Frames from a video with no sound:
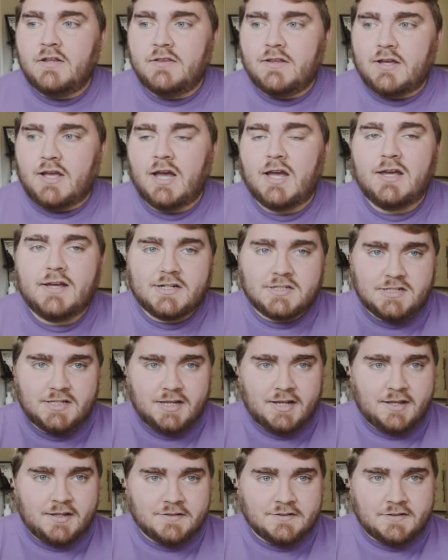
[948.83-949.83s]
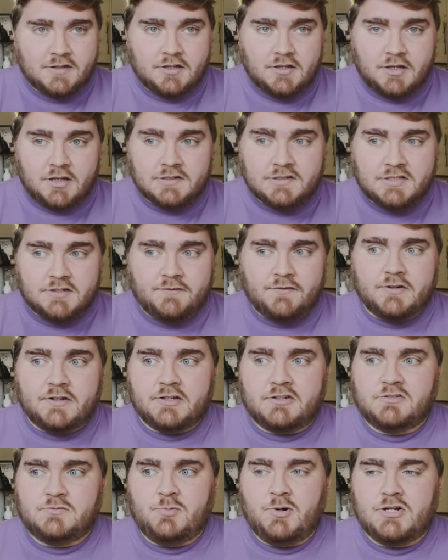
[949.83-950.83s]
the guy actually has a different
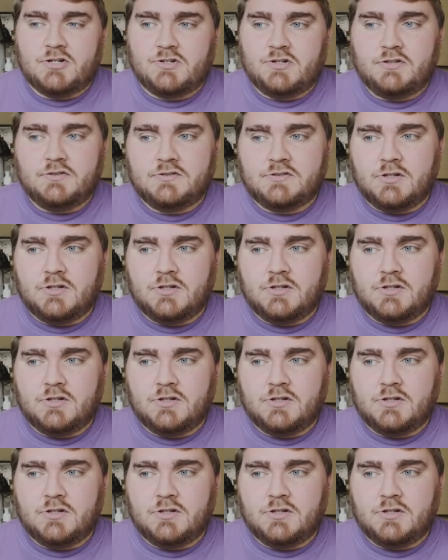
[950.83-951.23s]
expression.